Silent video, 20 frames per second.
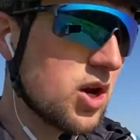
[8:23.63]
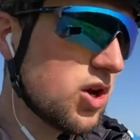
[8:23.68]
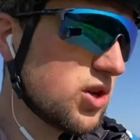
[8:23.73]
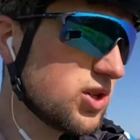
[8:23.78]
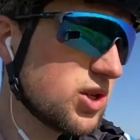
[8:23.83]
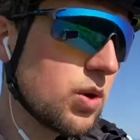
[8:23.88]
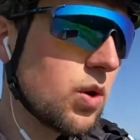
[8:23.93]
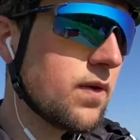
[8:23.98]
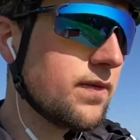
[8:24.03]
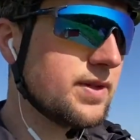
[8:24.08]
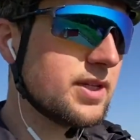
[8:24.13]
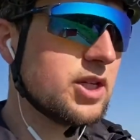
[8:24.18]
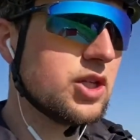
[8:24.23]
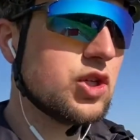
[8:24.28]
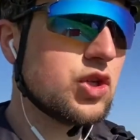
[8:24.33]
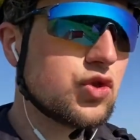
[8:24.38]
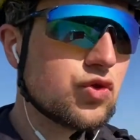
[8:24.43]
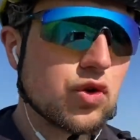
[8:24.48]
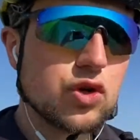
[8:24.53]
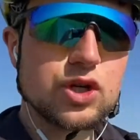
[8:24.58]
obviously
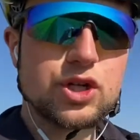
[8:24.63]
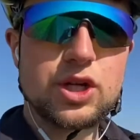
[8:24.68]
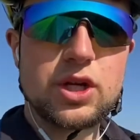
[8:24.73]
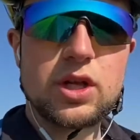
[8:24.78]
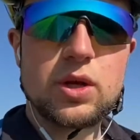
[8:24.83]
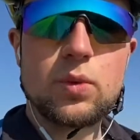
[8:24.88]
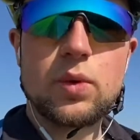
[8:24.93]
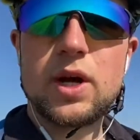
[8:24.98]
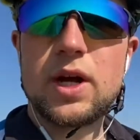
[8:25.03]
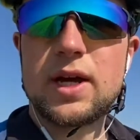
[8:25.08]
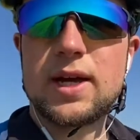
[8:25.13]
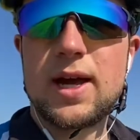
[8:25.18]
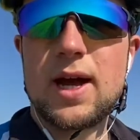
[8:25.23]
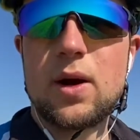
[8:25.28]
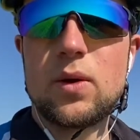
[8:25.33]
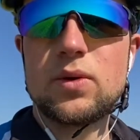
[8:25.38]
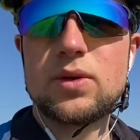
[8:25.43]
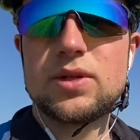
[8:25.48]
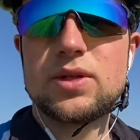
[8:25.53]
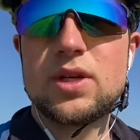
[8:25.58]
structuring the
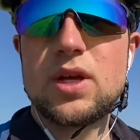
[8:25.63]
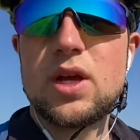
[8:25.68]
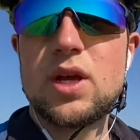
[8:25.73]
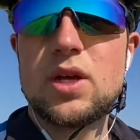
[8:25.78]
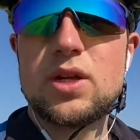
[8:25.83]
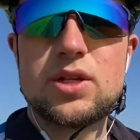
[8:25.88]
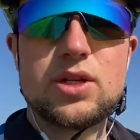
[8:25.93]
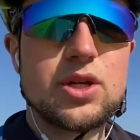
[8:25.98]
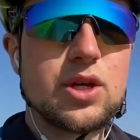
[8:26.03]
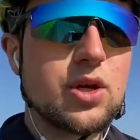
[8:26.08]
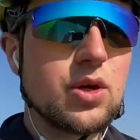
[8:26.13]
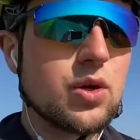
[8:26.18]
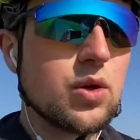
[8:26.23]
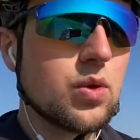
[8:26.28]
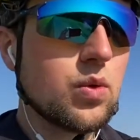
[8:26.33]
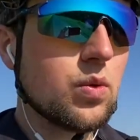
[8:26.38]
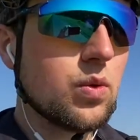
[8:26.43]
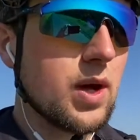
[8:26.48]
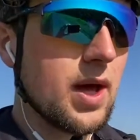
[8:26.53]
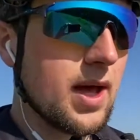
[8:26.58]
workouts to
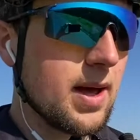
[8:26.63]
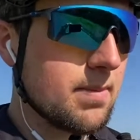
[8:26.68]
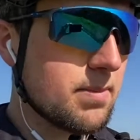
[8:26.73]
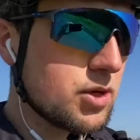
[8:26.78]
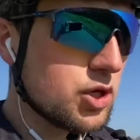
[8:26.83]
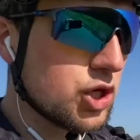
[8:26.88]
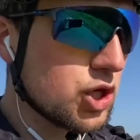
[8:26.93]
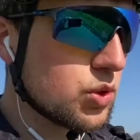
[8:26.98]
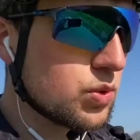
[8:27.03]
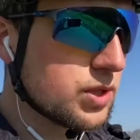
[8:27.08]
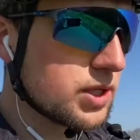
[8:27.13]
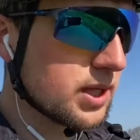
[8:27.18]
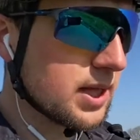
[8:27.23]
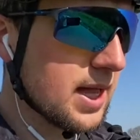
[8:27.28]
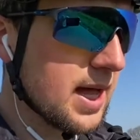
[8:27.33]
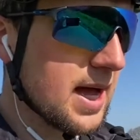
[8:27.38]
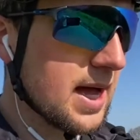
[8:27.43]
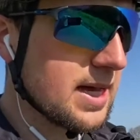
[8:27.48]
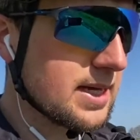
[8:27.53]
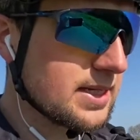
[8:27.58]

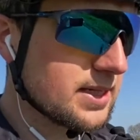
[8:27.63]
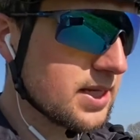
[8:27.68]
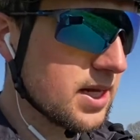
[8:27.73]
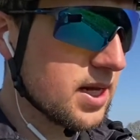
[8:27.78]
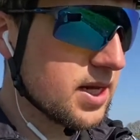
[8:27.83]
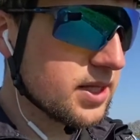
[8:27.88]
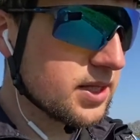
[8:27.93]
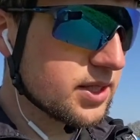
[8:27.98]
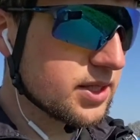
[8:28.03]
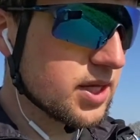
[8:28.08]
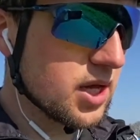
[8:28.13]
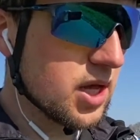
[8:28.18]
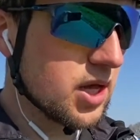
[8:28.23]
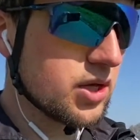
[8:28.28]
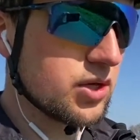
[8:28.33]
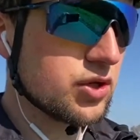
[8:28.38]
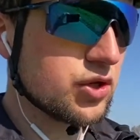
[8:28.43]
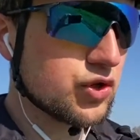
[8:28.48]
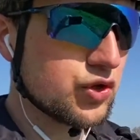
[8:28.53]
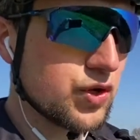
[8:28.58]
utilise
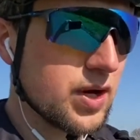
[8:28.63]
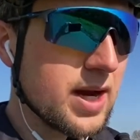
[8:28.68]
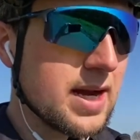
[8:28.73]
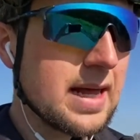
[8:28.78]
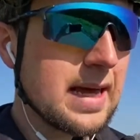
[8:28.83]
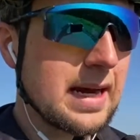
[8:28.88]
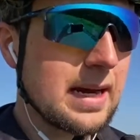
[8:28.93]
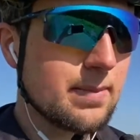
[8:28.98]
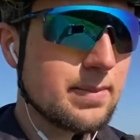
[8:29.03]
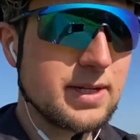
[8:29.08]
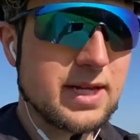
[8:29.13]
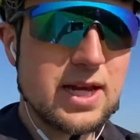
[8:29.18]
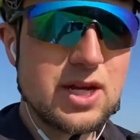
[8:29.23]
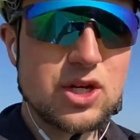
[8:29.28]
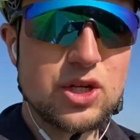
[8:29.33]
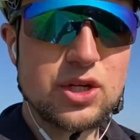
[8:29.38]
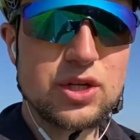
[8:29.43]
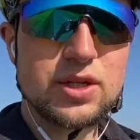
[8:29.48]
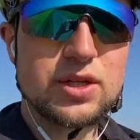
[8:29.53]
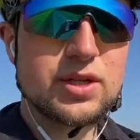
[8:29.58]
certain training
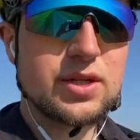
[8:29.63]
adaptations.